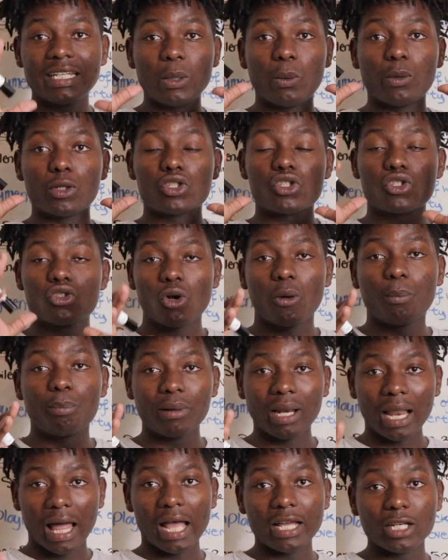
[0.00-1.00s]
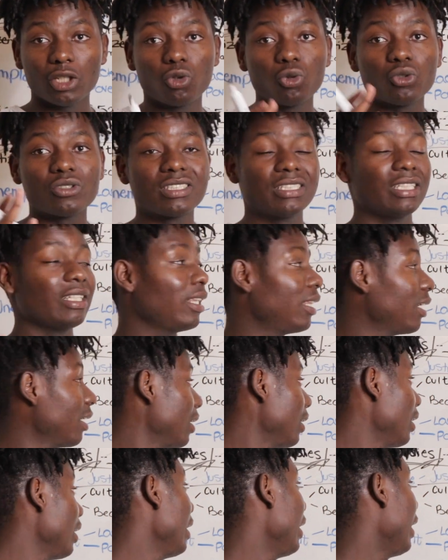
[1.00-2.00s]
they were so blind to see
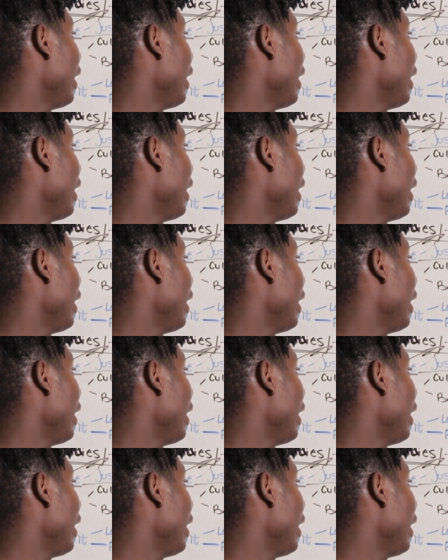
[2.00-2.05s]
that,